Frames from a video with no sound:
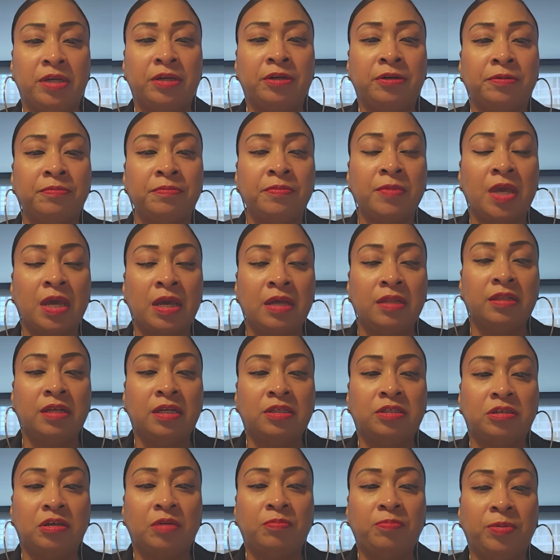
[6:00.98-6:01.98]
here
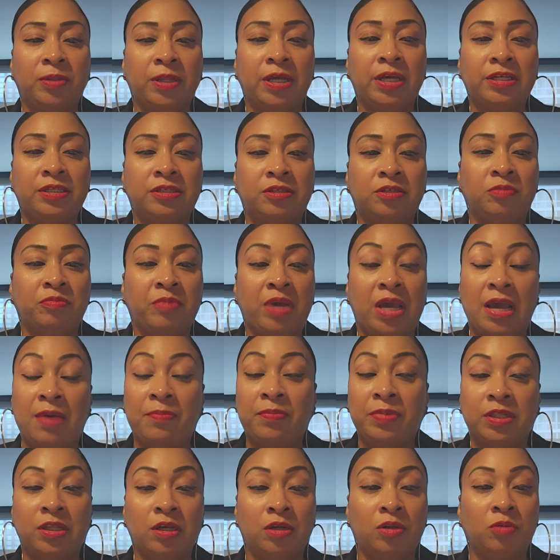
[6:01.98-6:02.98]
that took place you may
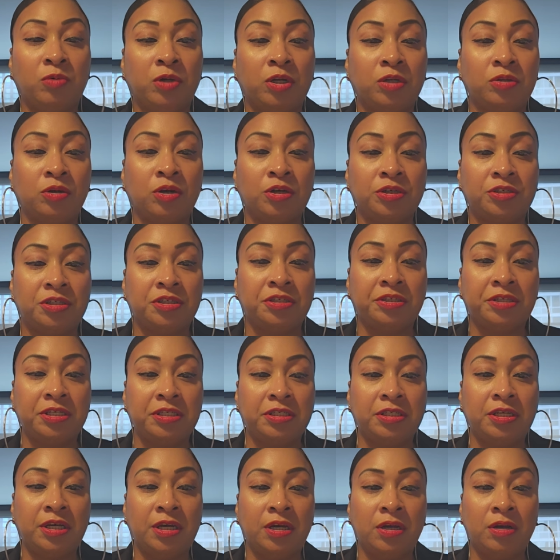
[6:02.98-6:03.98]
have been dealing with a
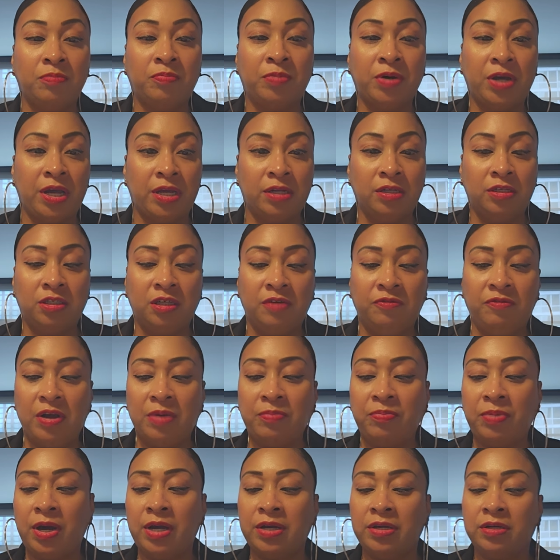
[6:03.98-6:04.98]
narcissist here but energy
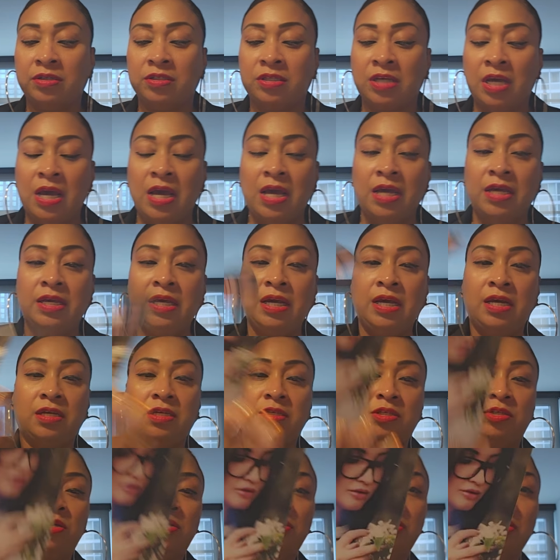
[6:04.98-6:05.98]
vampires
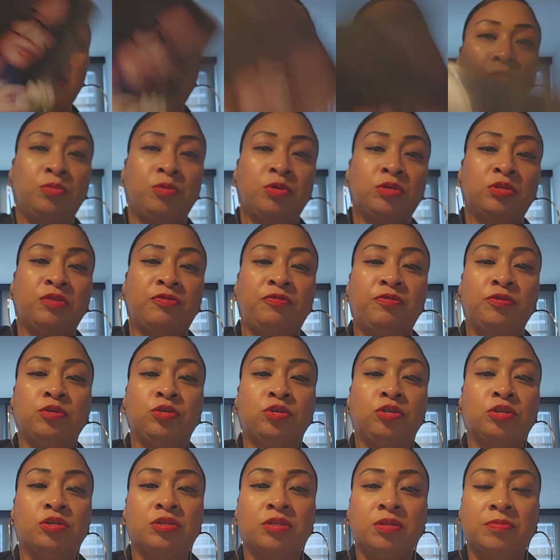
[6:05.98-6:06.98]
yes you're looking towards your
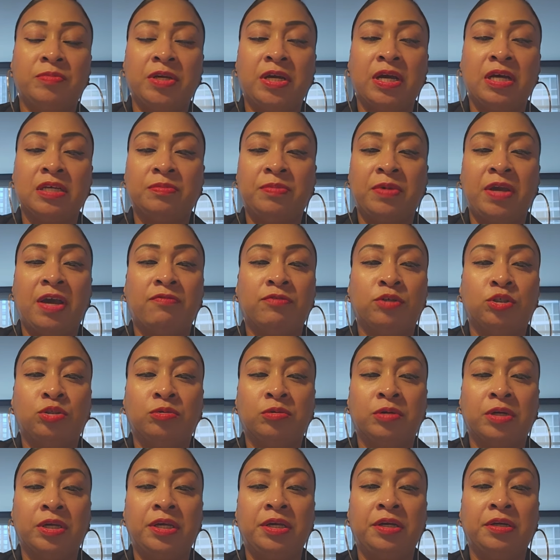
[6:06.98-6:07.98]
future some of you guys may have a
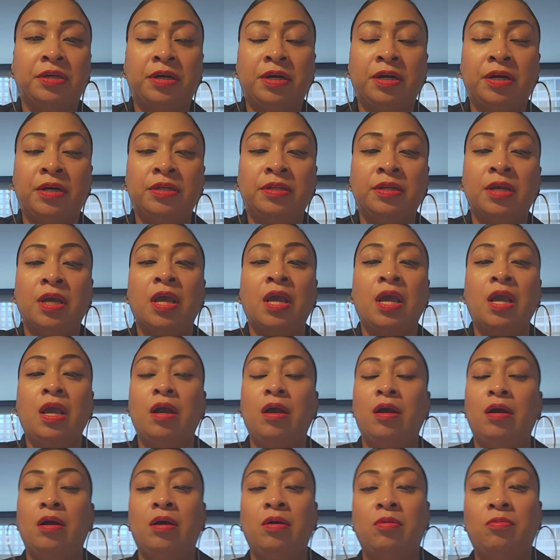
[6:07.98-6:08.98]
short haircut
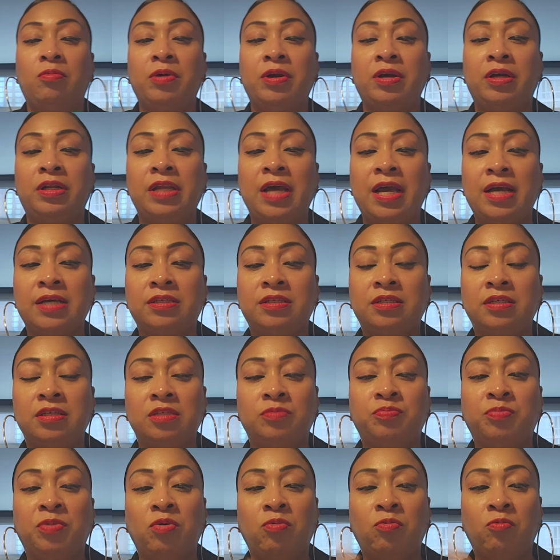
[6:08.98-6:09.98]
uh, wear
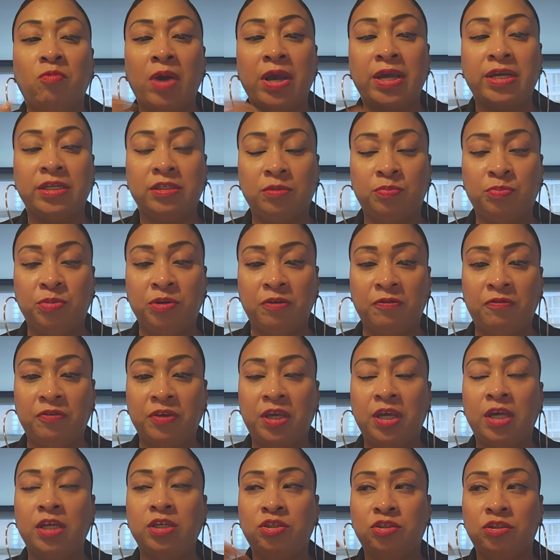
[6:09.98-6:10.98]
glasses but white
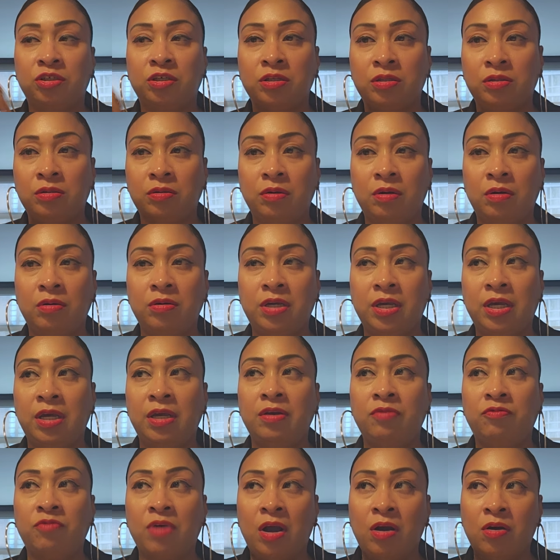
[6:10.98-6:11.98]
purification
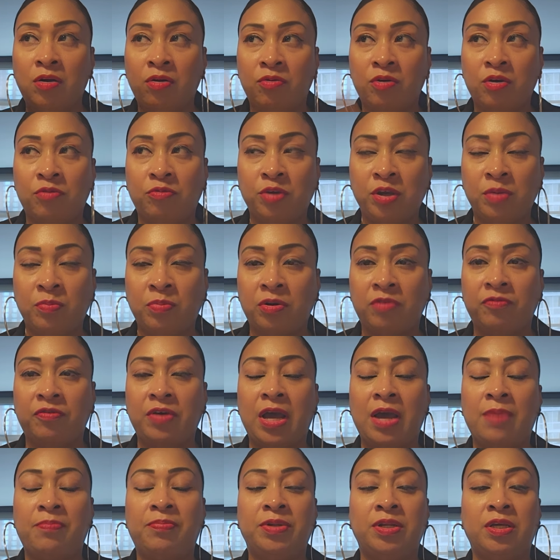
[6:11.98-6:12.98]
okay uh, a rebirth
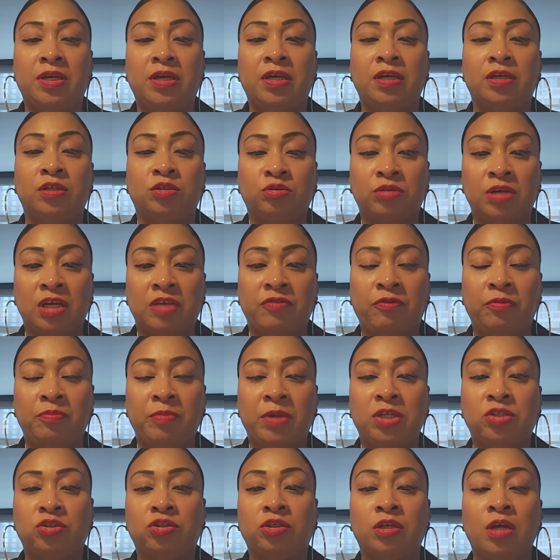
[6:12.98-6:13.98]
happening here
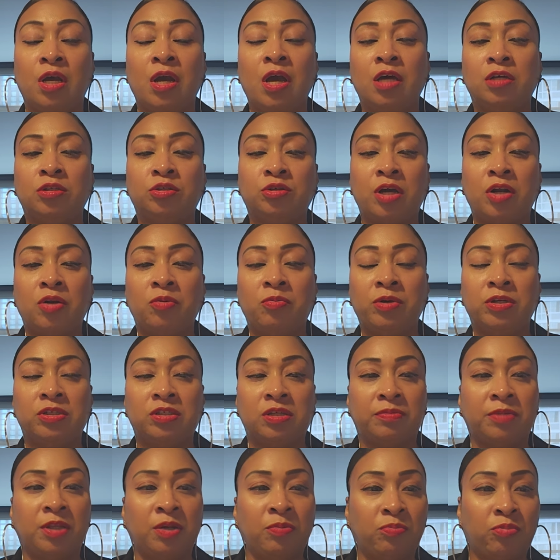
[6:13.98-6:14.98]
transformation try to wear
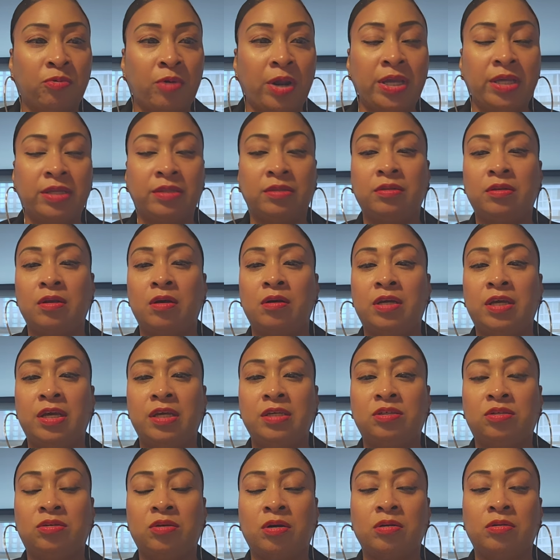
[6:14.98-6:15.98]
something bright
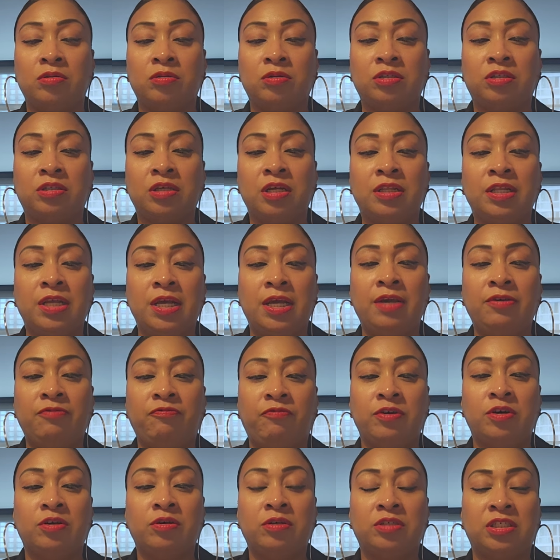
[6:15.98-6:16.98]
okay starting on sunday
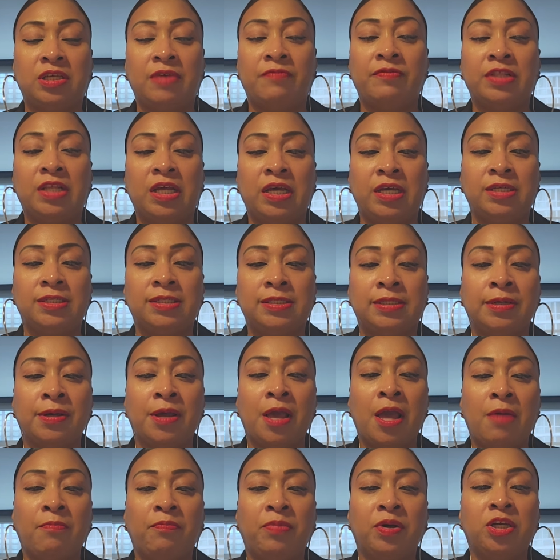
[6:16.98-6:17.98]
for seven days
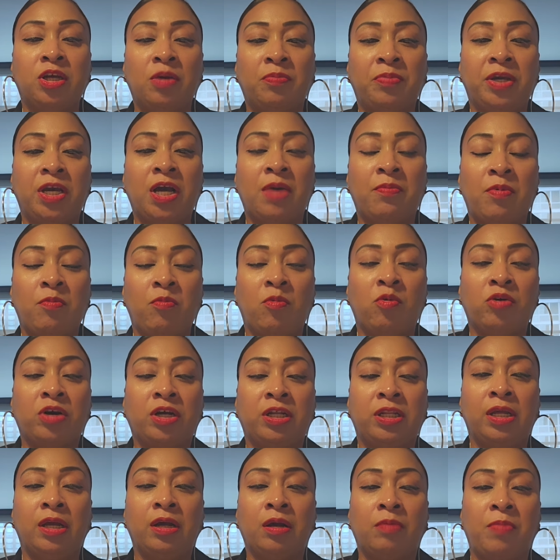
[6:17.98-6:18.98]
but you're becoming more
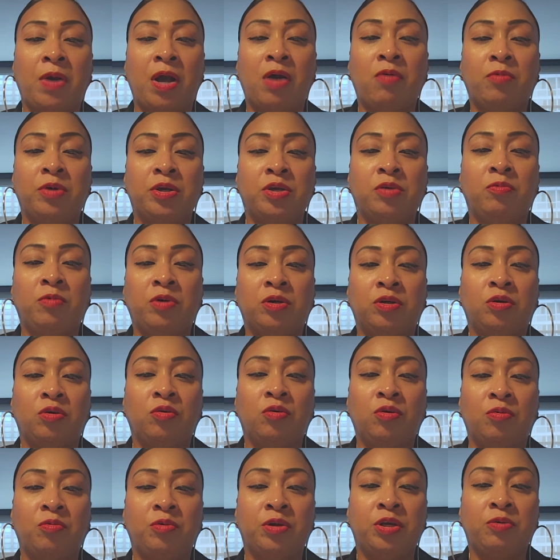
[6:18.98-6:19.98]
clear about where you want to
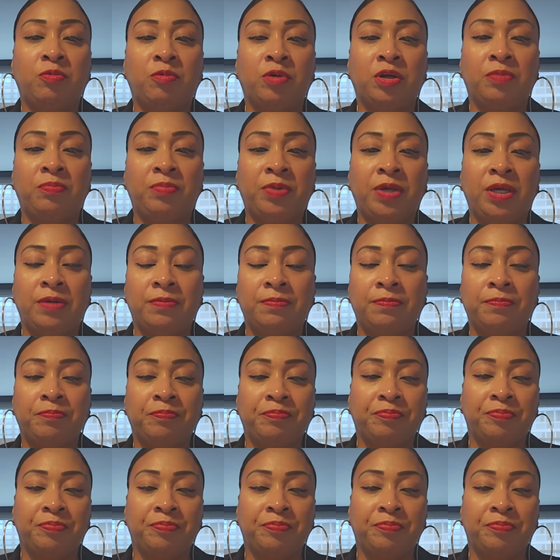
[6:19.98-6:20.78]
go and where you want to be